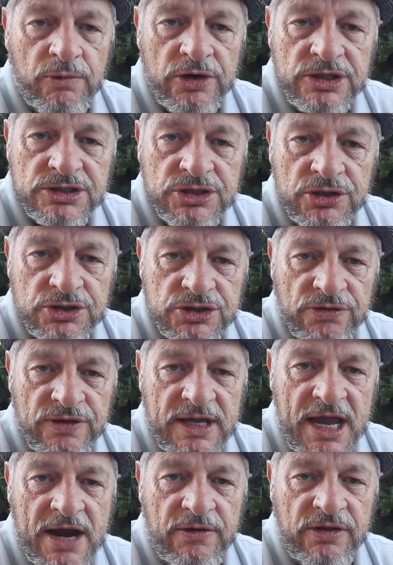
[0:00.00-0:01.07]
research on
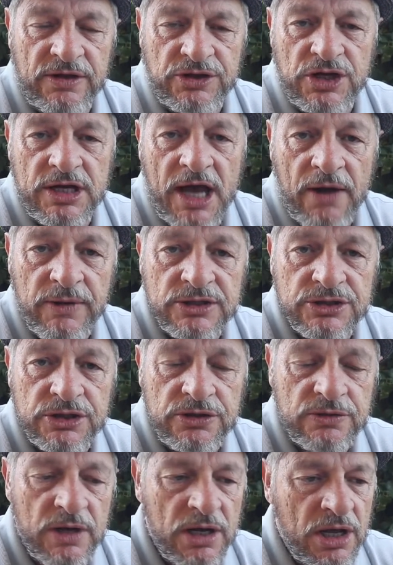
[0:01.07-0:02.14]
the area that you're going
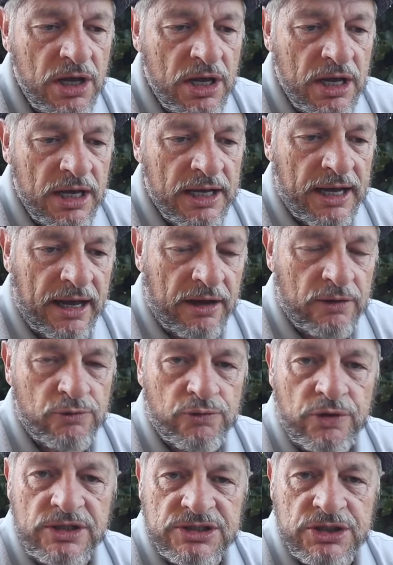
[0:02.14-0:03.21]
to,
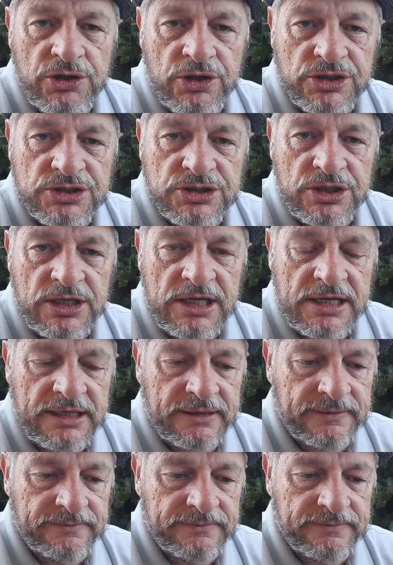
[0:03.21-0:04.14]
research the